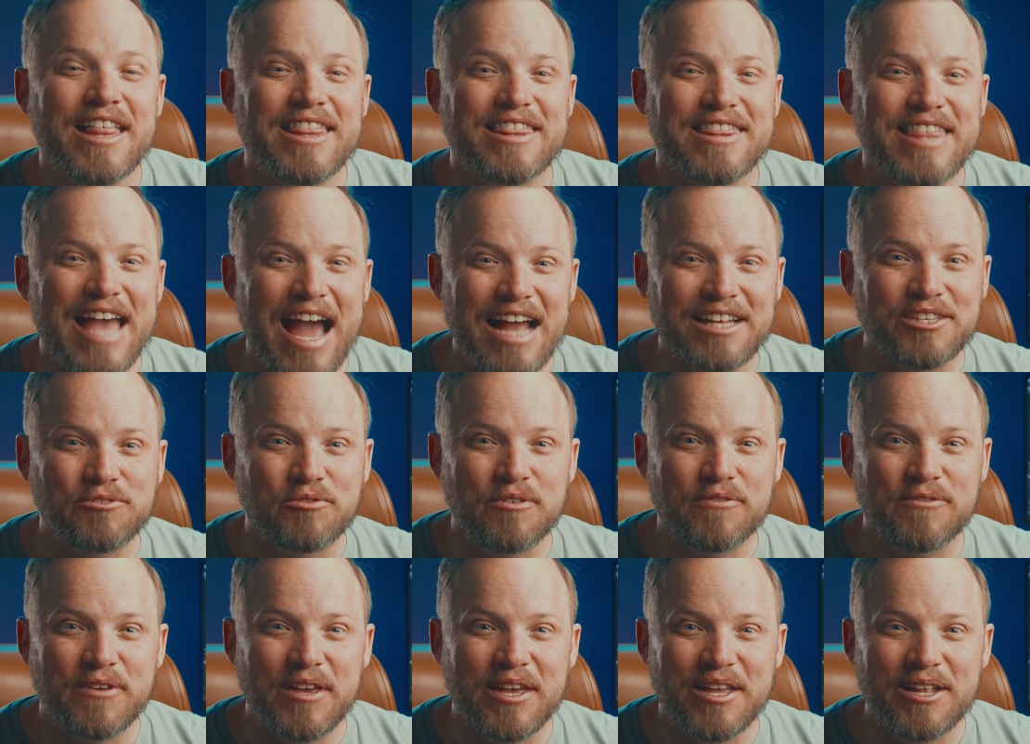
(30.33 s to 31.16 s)
That's
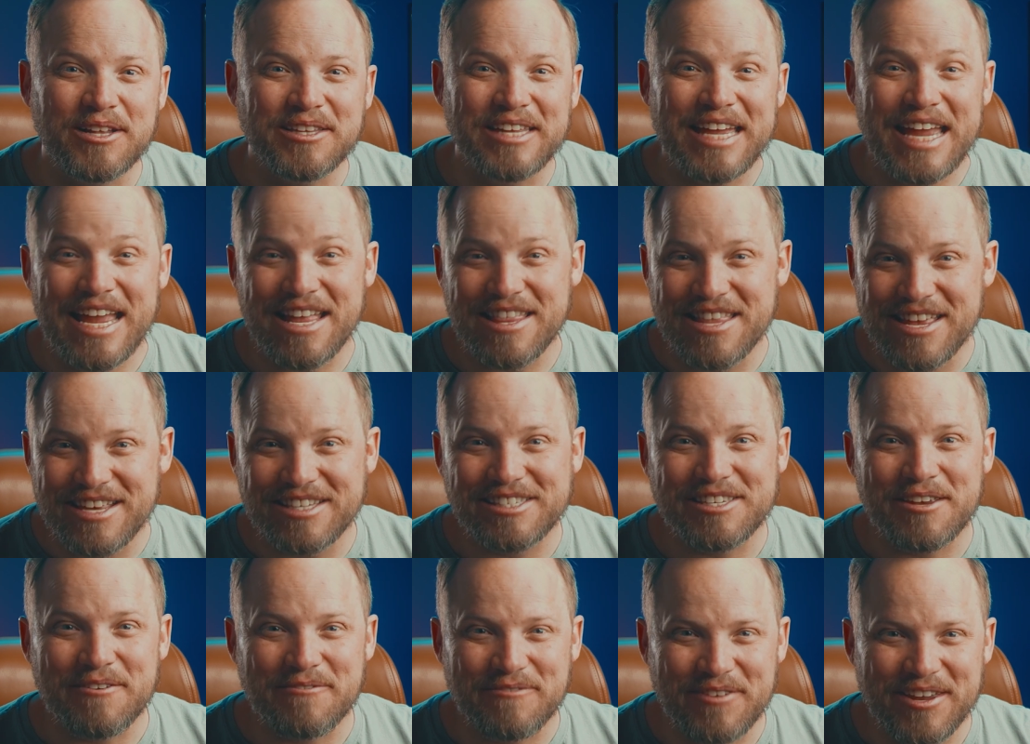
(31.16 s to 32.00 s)
revealed in
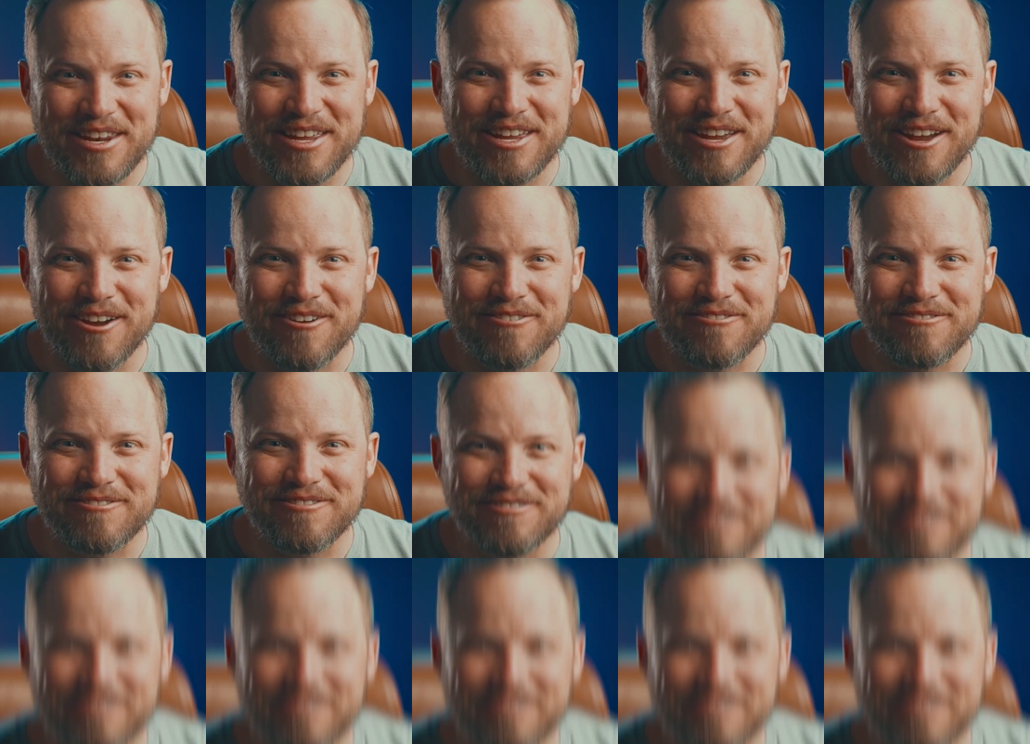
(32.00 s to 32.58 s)
this video.